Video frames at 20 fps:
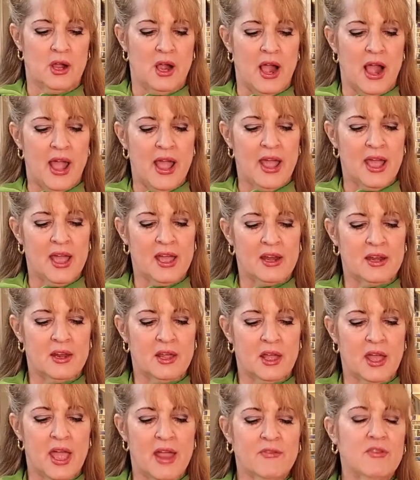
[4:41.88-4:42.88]
And
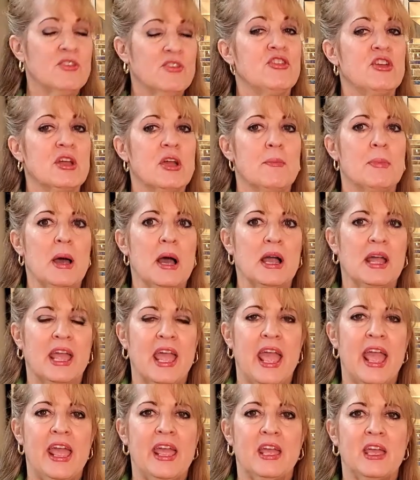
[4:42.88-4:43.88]
everything about
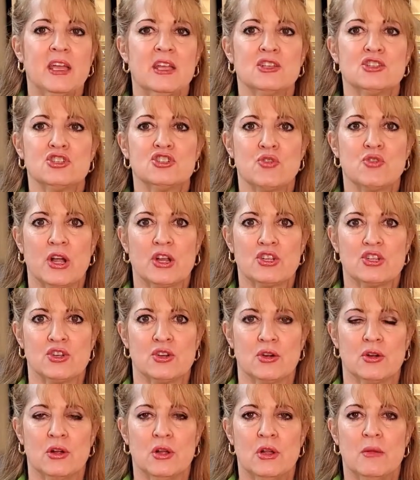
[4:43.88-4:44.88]
cake is
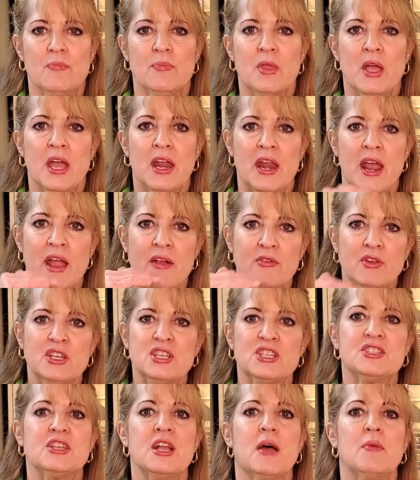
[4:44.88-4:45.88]
structure, and every
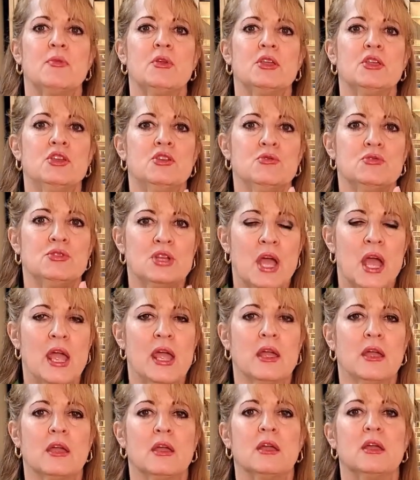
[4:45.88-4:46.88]
step that you
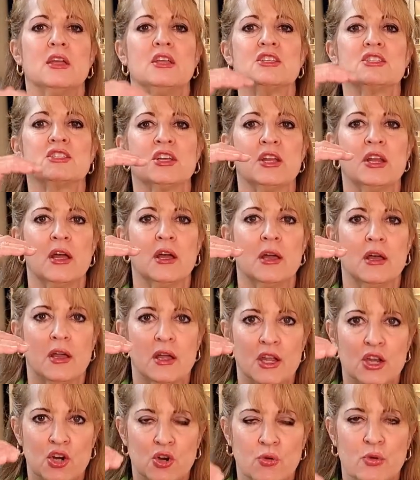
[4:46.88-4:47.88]
take is going to
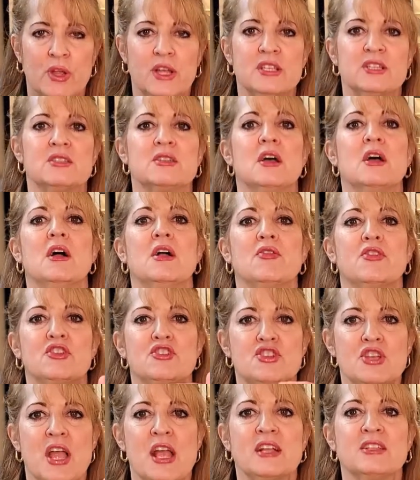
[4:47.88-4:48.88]
increase the
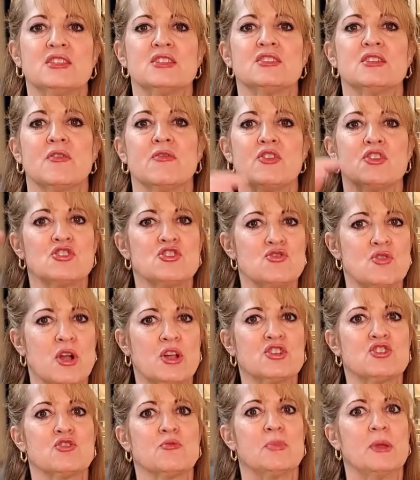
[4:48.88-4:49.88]
chances of the
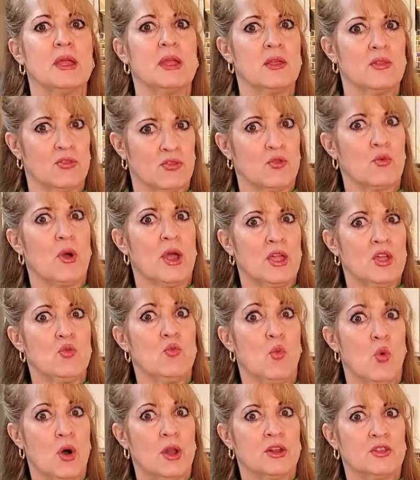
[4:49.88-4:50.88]
structure being the way you
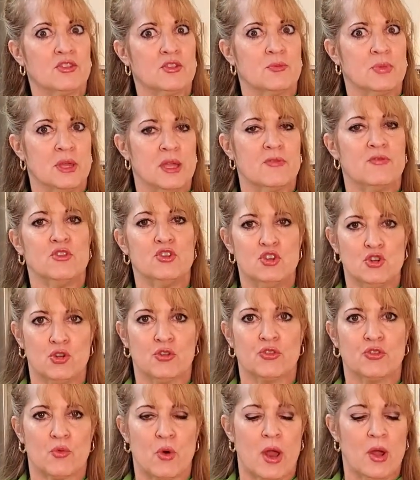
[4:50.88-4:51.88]
want it to be if you do
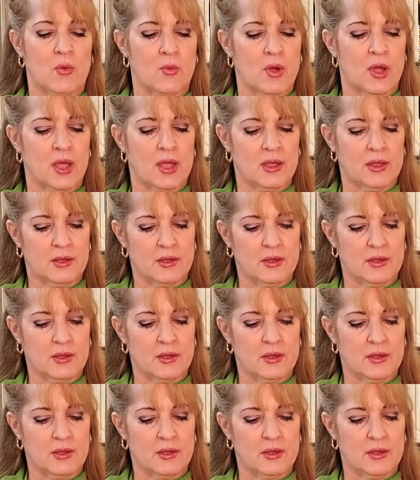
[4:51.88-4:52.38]
it the right way.